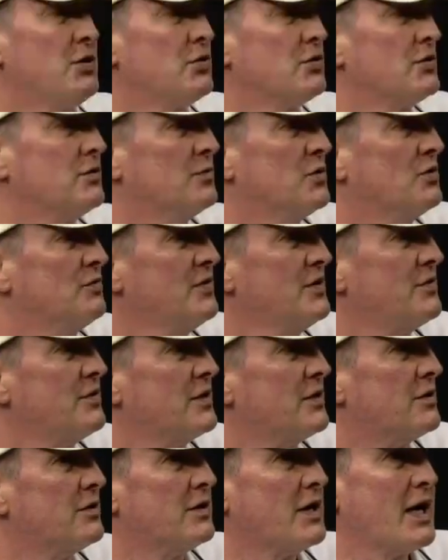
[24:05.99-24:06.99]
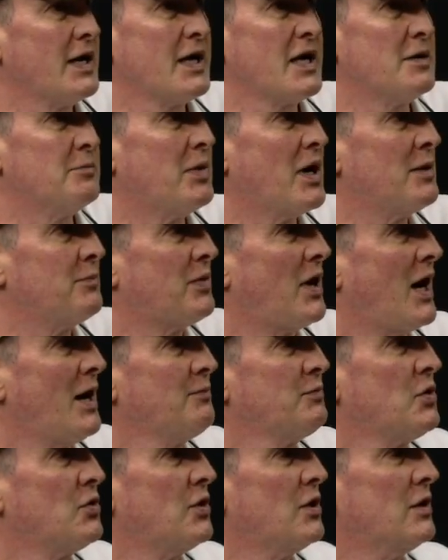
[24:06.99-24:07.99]
to a movie theater and I got to buy
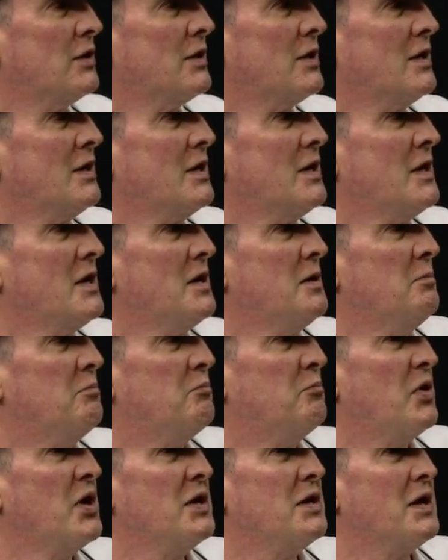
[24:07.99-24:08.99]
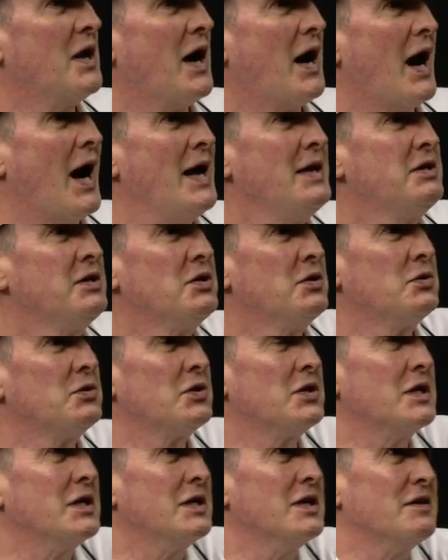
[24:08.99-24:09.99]
popcorn. But I can
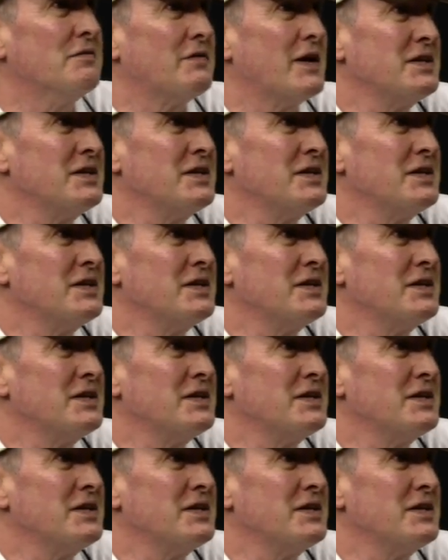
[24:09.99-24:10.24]
only, if I